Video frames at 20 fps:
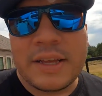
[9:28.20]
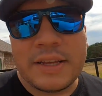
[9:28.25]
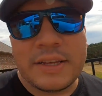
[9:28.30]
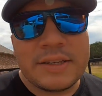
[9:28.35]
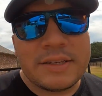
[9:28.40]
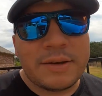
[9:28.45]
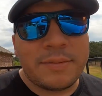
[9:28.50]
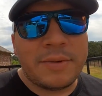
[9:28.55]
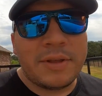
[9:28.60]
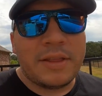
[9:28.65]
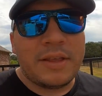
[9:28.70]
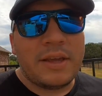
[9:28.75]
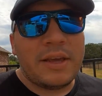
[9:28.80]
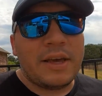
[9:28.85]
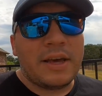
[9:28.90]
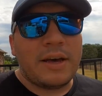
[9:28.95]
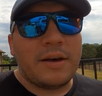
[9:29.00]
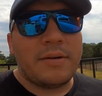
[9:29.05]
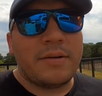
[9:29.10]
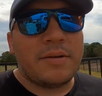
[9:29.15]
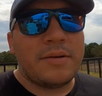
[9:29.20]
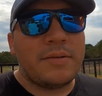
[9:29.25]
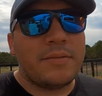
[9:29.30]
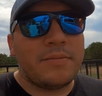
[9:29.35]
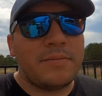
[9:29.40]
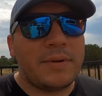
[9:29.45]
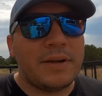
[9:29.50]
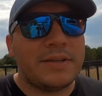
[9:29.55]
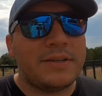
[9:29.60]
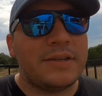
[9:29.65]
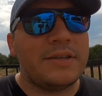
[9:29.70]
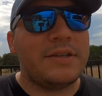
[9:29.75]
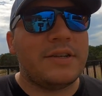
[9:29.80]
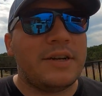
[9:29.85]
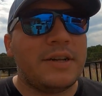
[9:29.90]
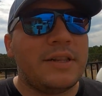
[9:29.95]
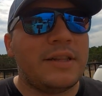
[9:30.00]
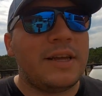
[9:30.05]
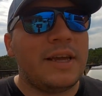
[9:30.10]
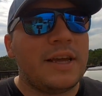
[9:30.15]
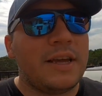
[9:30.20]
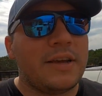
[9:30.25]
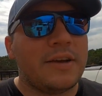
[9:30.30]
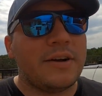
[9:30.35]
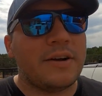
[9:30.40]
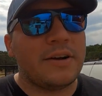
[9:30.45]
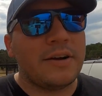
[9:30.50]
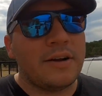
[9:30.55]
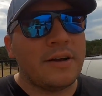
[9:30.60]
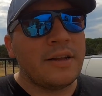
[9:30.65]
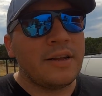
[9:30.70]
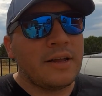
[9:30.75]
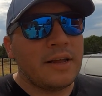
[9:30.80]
send me the message and a link, or